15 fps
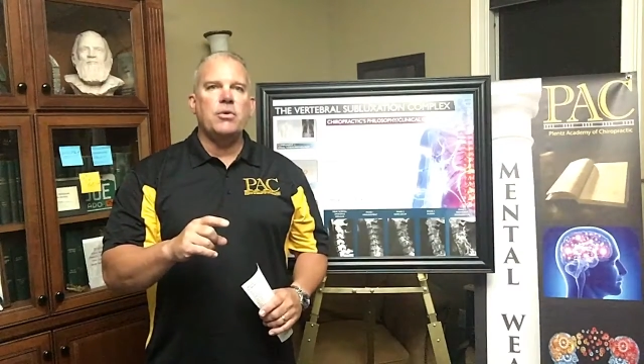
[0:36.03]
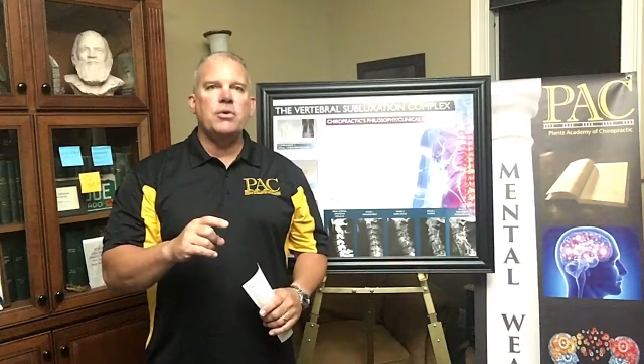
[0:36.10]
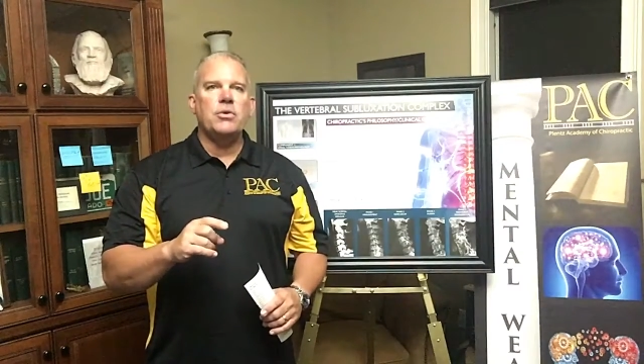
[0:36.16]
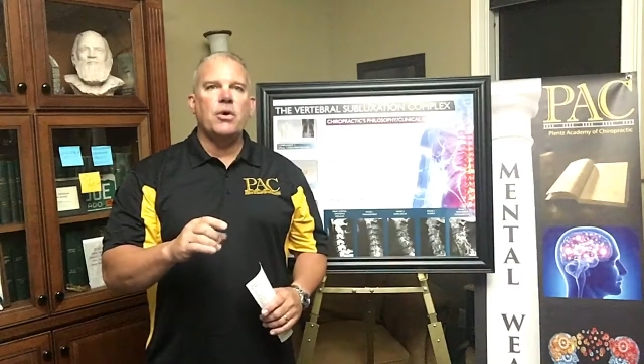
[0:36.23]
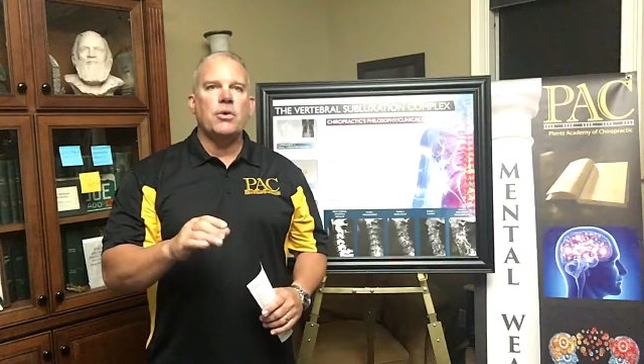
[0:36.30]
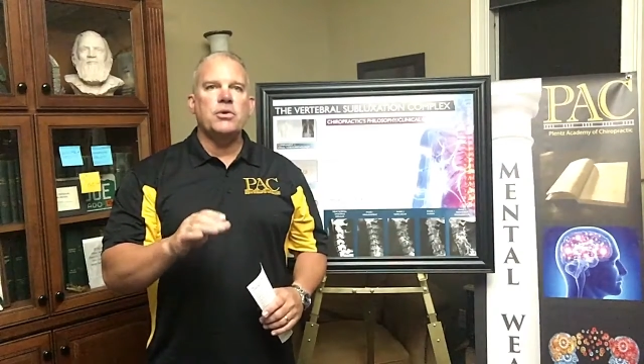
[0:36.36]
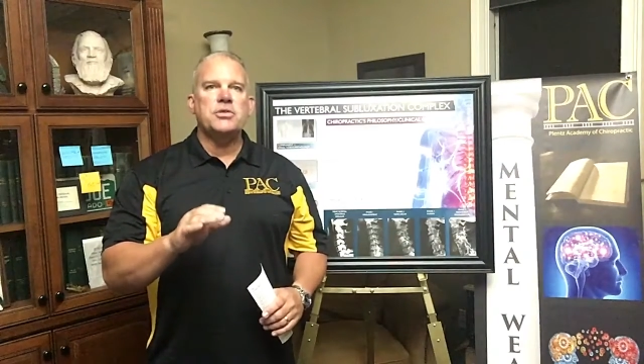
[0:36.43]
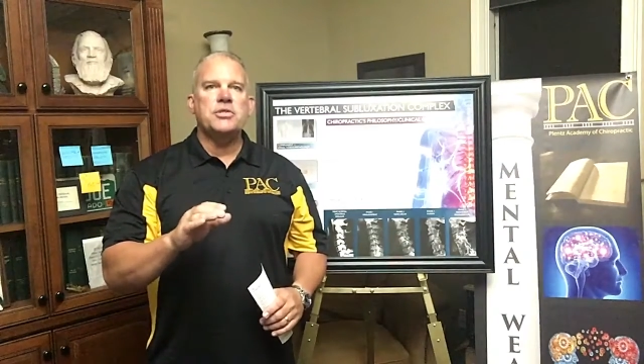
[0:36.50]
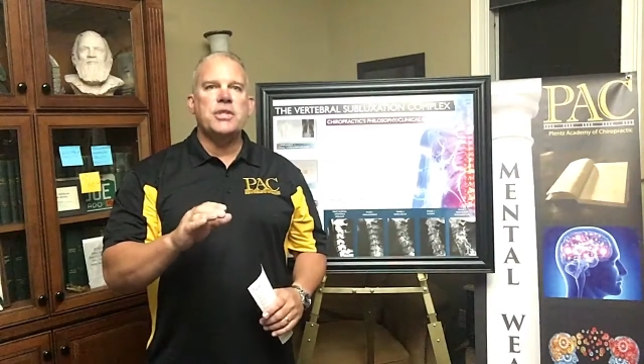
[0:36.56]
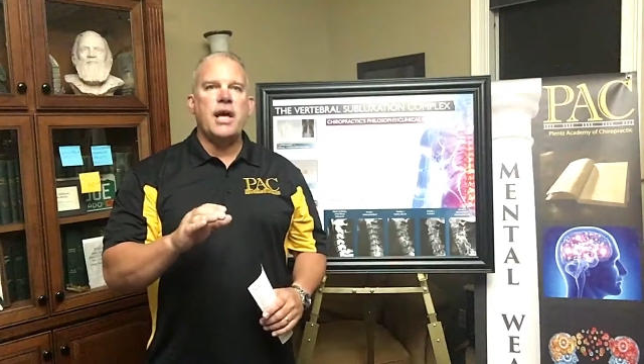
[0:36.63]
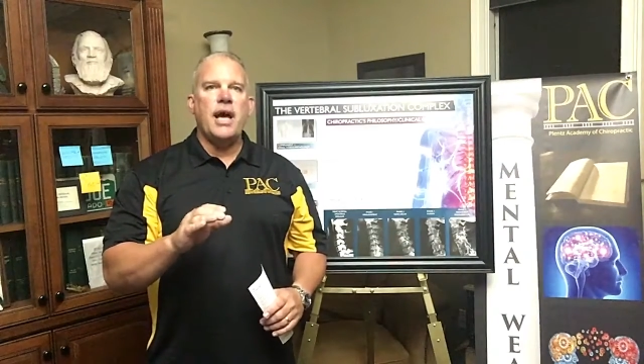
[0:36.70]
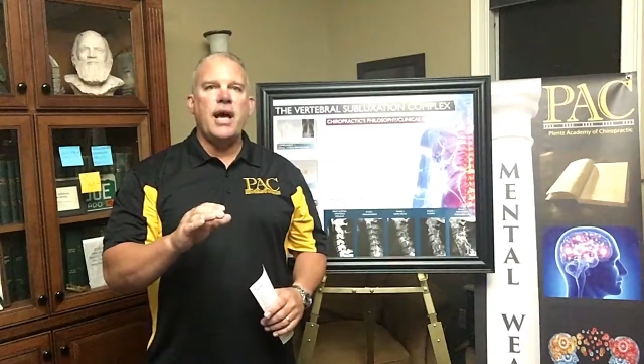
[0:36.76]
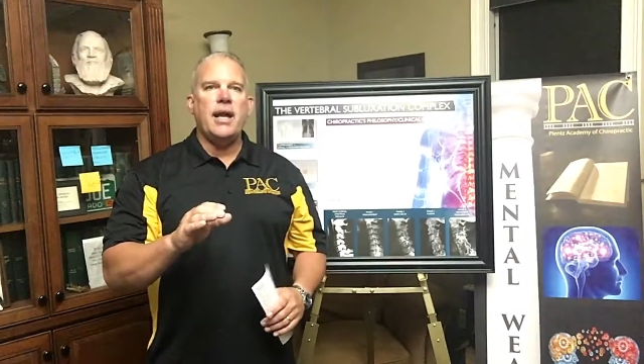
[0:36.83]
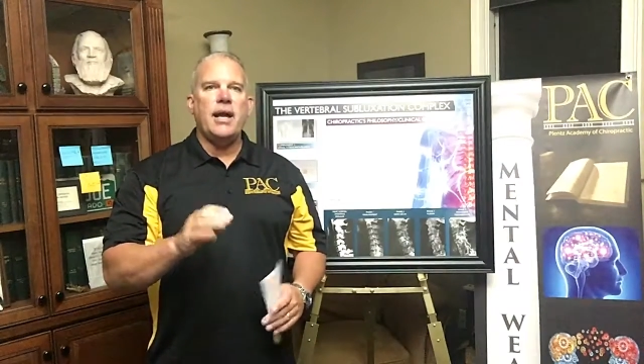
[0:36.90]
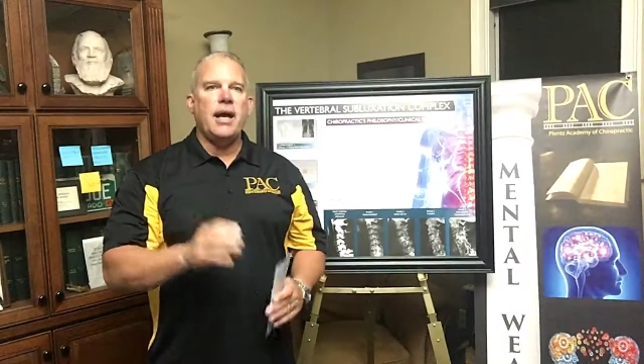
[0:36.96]
you'll notice
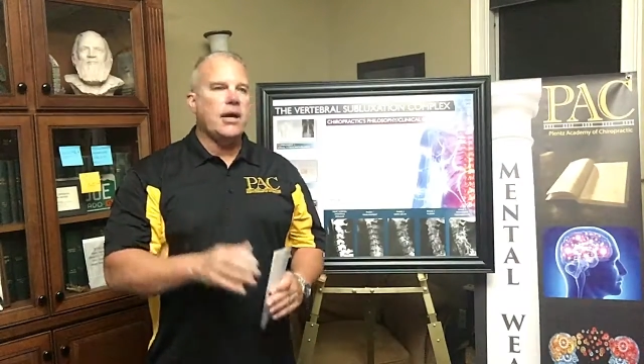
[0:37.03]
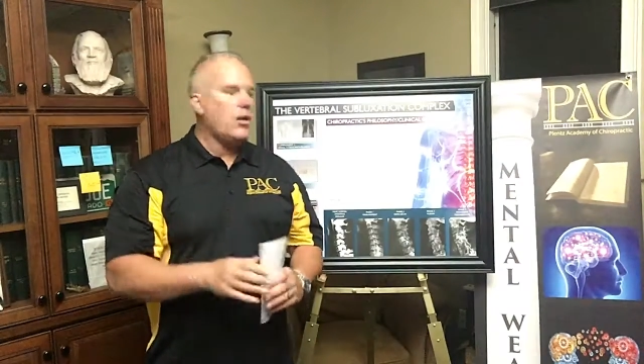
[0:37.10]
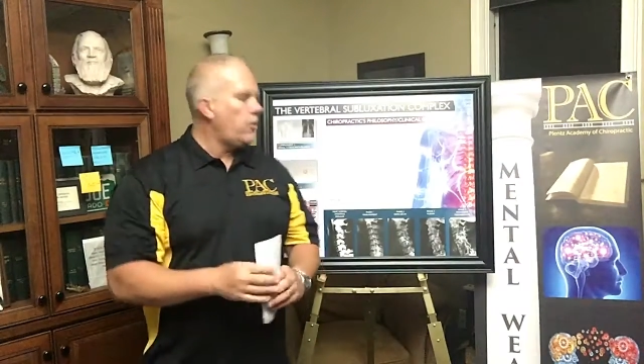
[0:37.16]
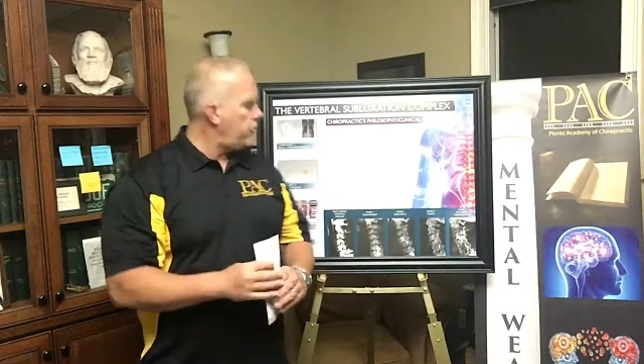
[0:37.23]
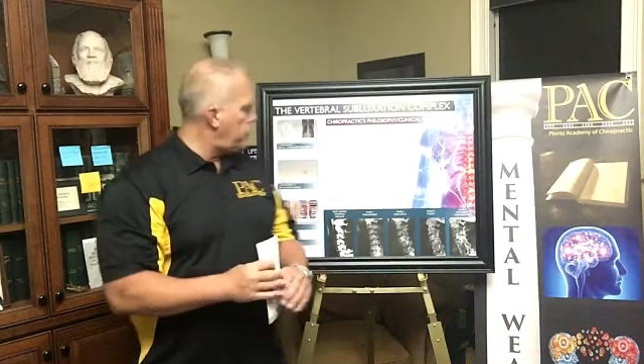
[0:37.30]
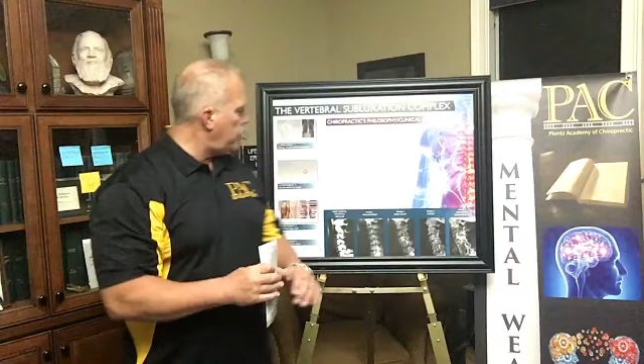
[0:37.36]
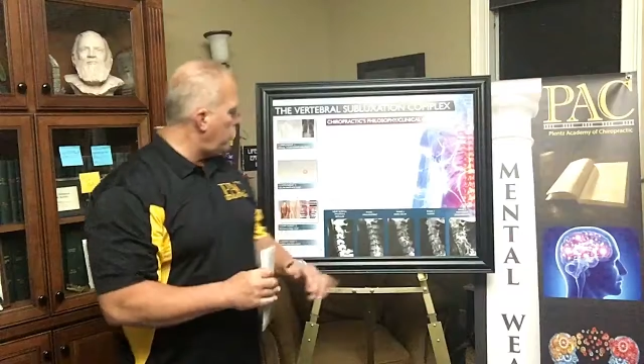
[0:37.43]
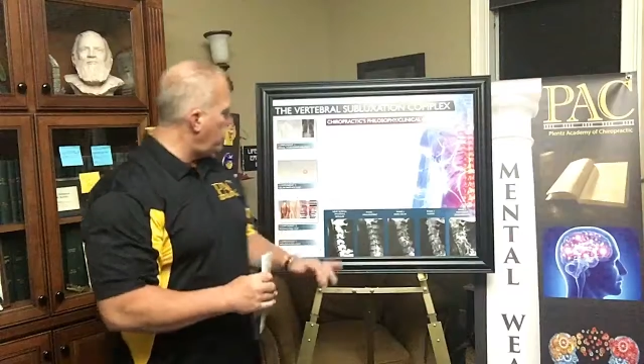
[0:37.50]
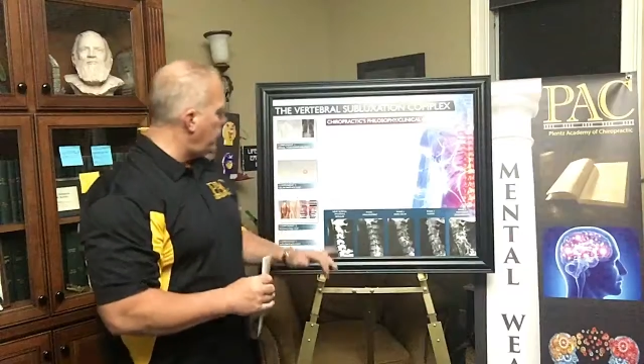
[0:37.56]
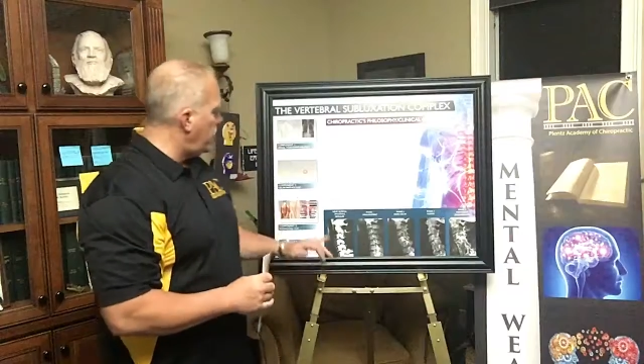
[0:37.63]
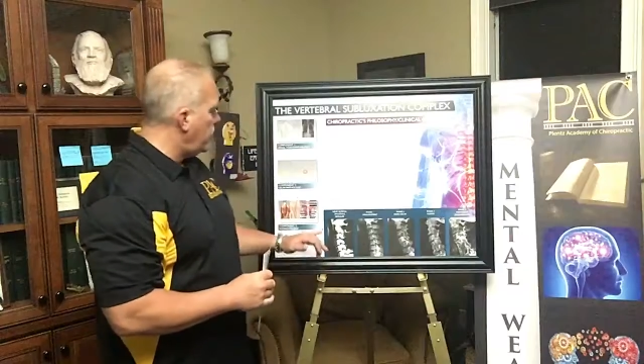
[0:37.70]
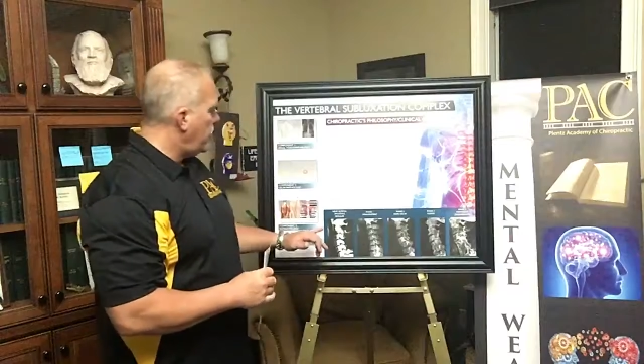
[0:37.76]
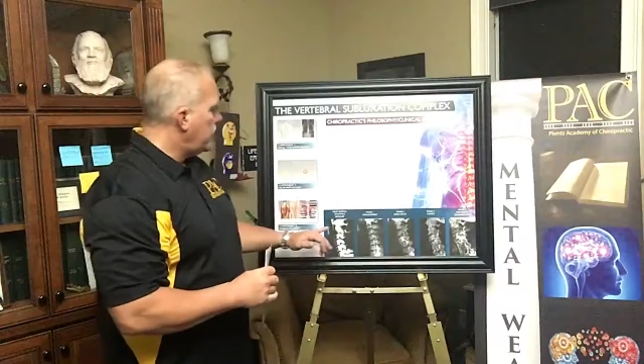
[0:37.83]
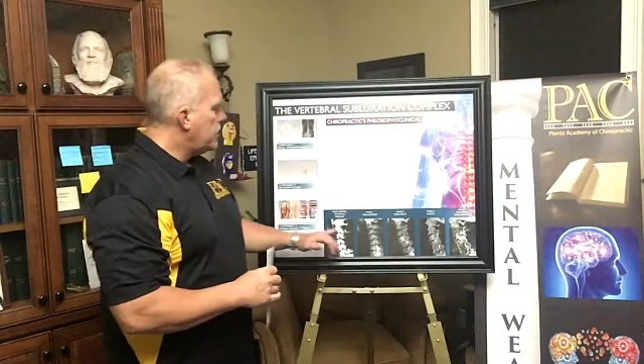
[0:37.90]
that I go through